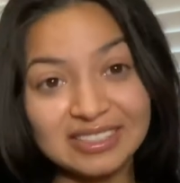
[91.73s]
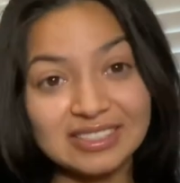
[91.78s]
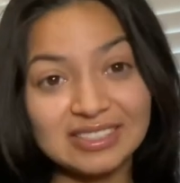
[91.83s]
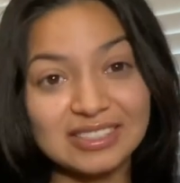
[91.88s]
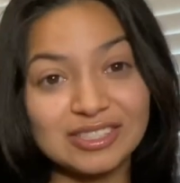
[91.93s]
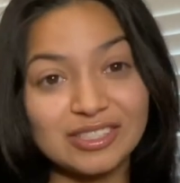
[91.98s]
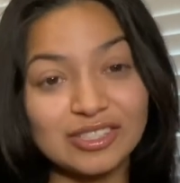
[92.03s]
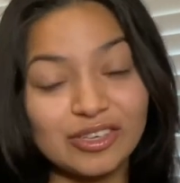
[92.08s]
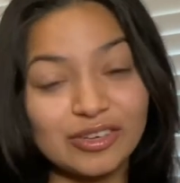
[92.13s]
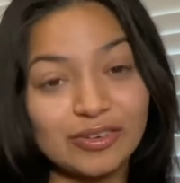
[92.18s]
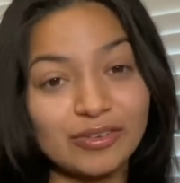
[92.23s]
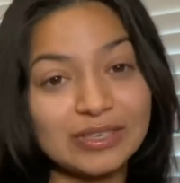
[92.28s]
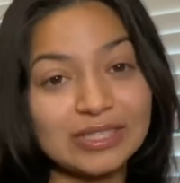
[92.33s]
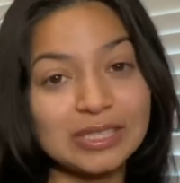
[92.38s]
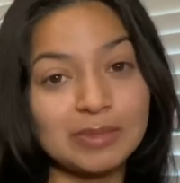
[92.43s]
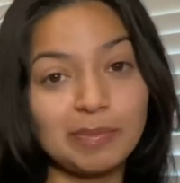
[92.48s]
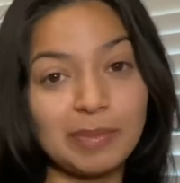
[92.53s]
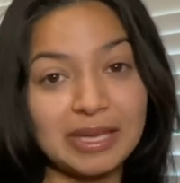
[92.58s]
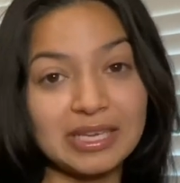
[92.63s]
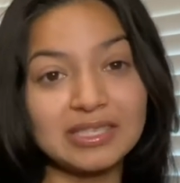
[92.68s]
So it's
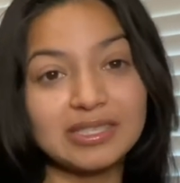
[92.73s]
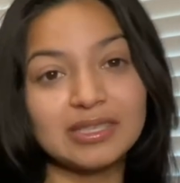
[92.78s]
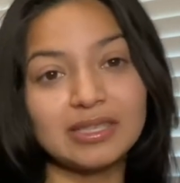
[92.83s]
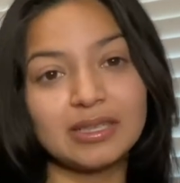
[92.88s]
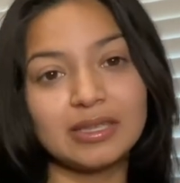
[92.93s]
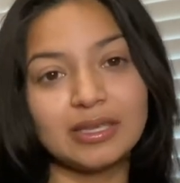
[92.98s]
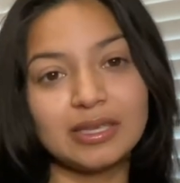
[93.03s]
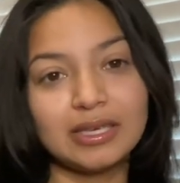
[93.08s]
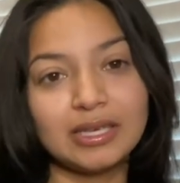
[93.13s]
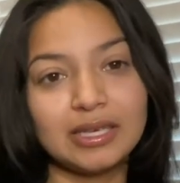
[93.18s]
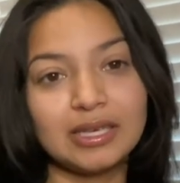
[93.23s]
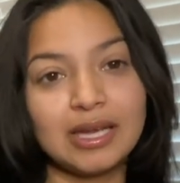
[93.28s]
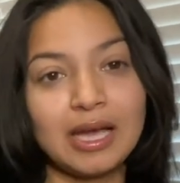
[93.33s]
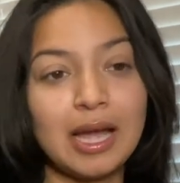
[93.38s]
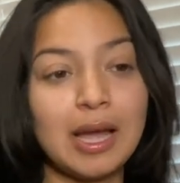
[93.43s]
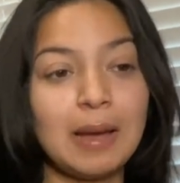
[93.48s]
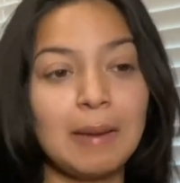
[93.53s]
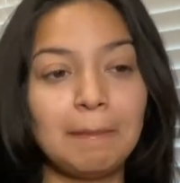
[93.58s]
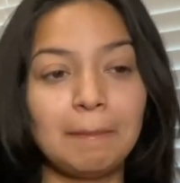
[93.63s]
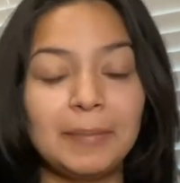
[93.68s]
basically
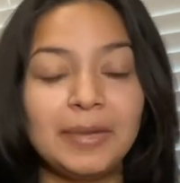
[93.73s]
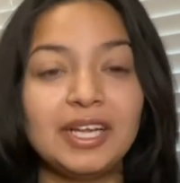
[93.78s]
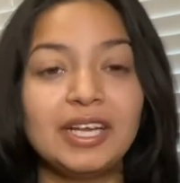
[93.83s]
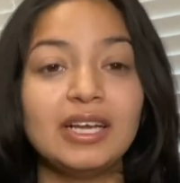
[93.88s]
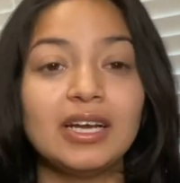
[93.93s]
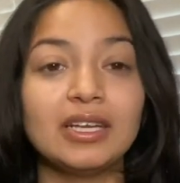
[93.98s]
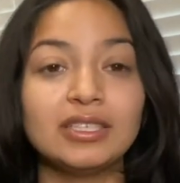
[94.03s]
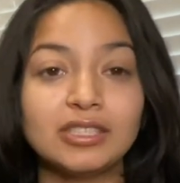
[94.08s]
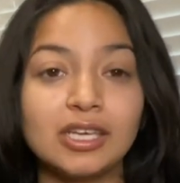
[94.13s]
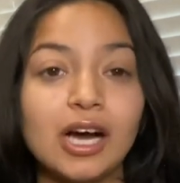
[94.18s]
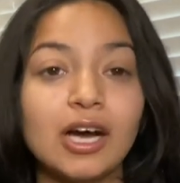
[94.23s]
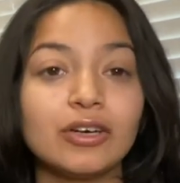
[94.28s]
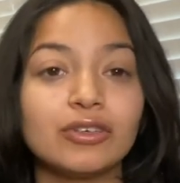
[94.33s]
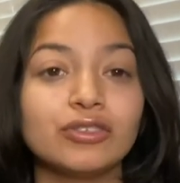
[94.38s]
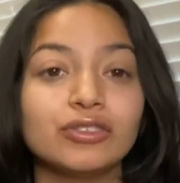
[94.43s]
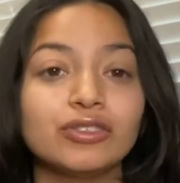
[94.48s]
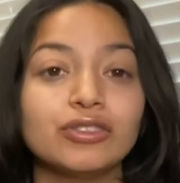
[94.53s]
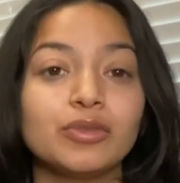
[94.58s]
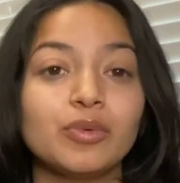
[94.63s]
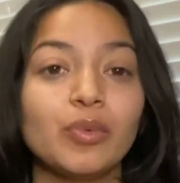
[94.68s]
birria
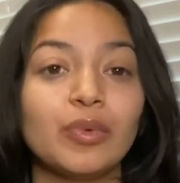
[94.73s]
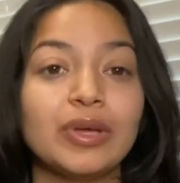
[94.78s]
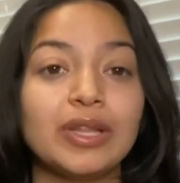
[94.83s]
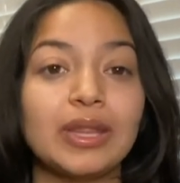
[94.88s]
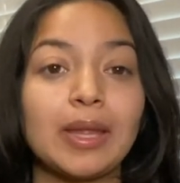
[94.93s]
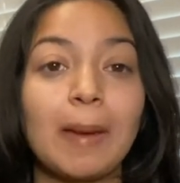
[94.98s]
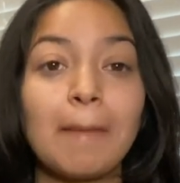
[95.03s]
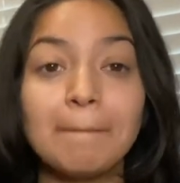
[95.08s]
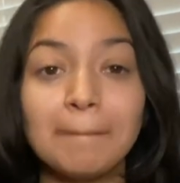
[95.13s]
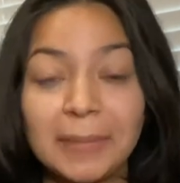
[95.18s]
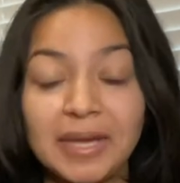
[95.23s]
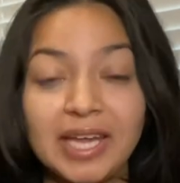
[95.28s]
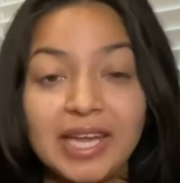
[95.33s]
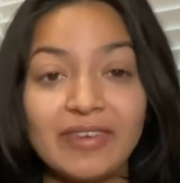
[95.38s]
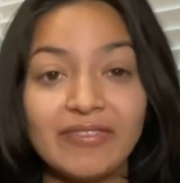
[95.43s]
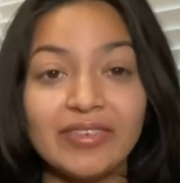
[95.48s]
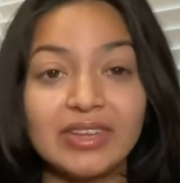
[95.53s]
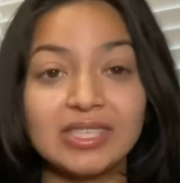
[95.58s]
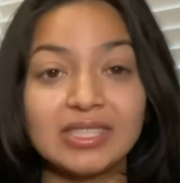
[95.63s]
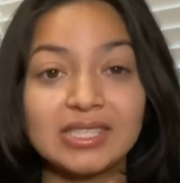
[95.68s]
tacos with
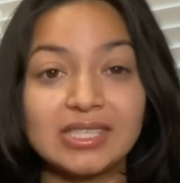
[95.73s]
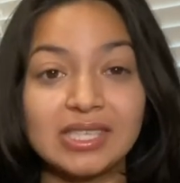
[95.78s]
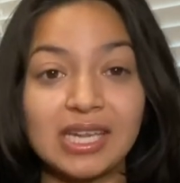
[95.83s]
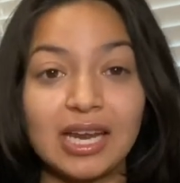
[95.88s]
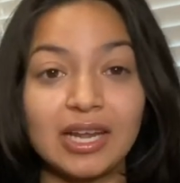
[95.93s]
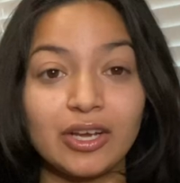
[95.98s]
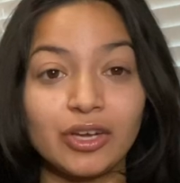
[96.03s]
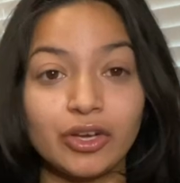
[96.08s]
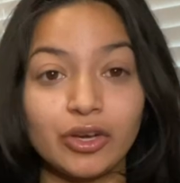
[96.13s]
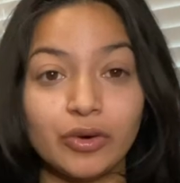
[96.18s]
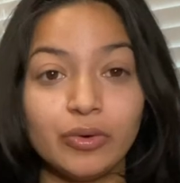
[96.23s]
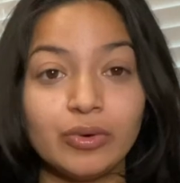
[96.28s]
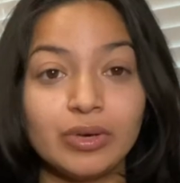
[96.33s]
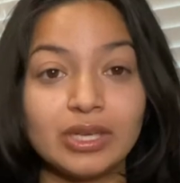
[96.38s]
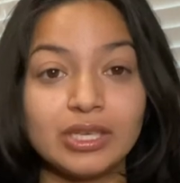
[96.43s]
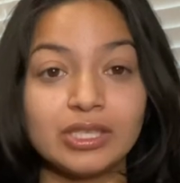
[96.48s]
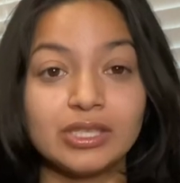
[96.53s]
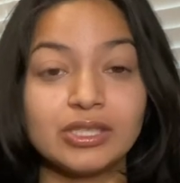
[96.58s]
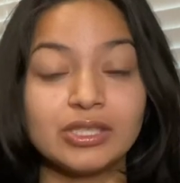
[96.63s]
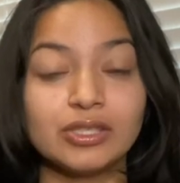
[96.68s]
beef instead of goat,
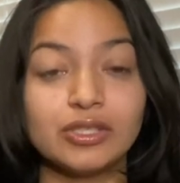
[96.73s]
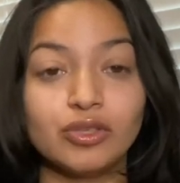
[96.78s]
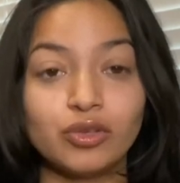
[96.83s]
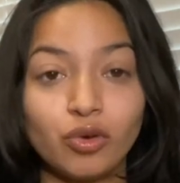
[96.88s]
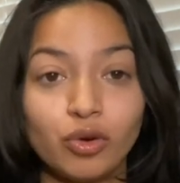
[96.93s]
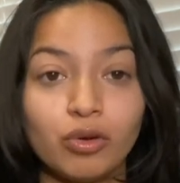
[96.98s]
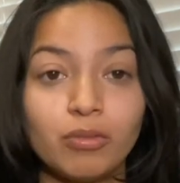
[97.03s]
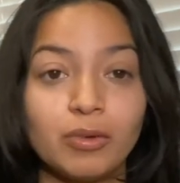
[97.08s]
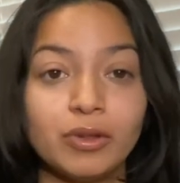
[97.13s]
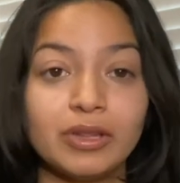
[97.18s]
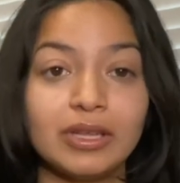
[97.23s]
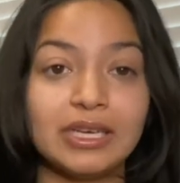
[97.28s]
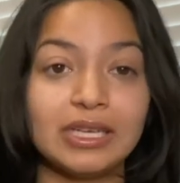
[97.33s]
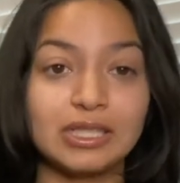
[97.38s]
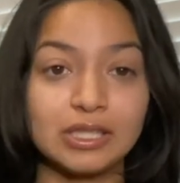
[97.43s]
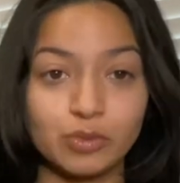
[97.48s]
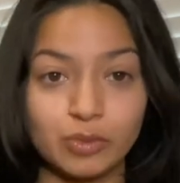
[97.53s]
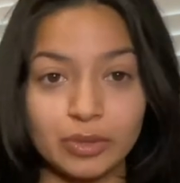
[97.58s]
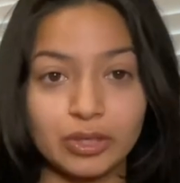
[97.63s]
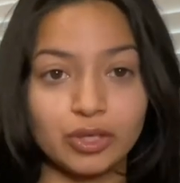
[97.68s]
because normally
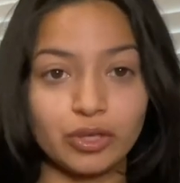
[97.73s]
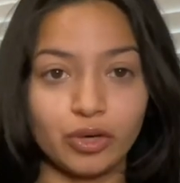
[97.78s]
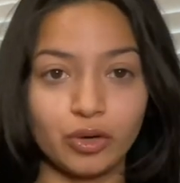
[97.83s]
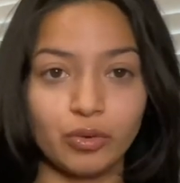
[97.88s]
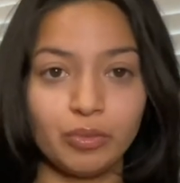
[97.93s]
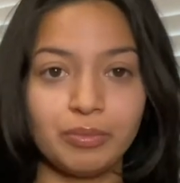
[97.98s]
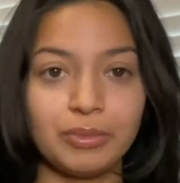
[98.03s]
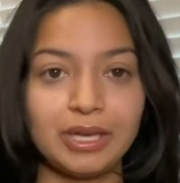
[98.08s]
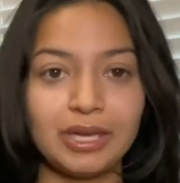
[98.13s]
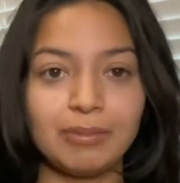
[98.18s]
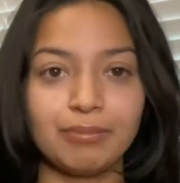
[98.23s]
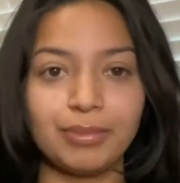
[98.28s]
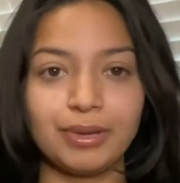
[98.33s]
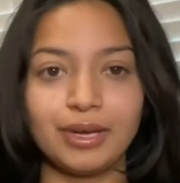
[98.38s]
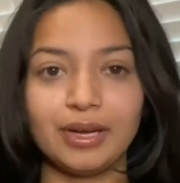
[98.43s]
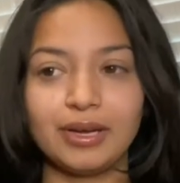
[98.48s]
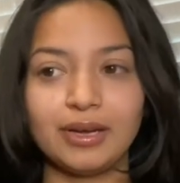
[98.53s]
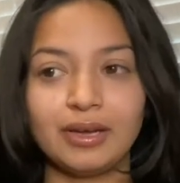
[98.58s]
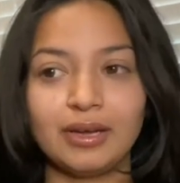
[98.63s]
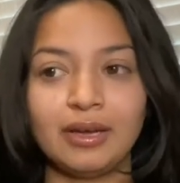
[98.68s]
it's with goat meat,
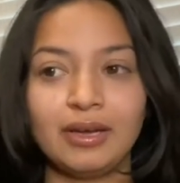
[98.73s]
but